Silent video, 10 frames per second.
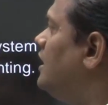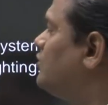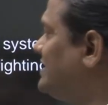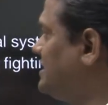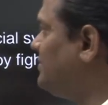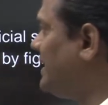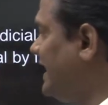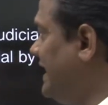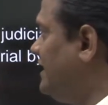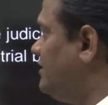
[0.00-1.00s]
Question number
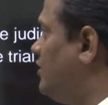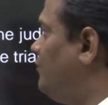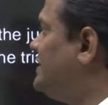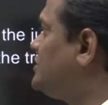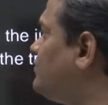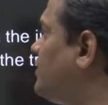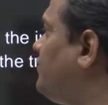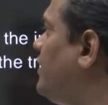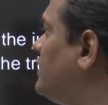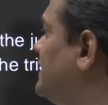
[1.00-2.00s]
8. Which of the
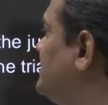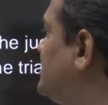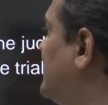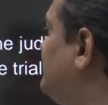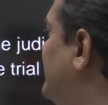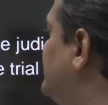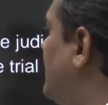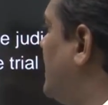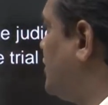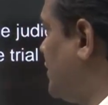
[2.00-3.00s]
following statements
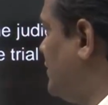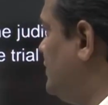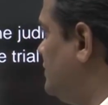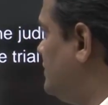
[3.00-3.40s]
are true?